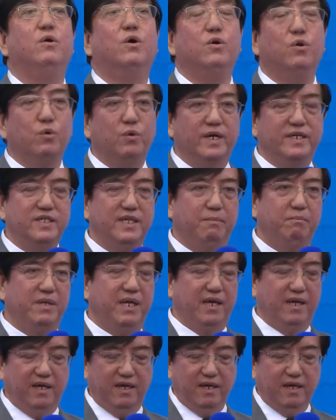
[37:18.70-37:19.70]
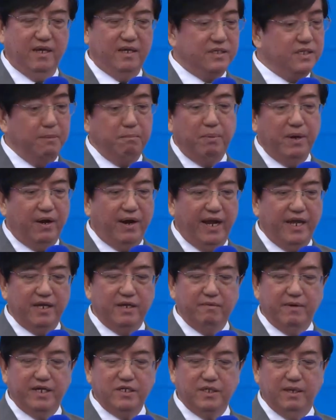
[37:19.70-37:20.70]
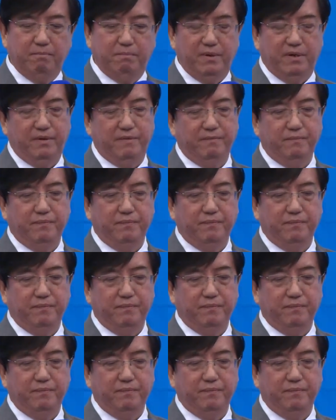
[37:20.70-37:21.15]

will do the same thing. Simple, right? Very simple.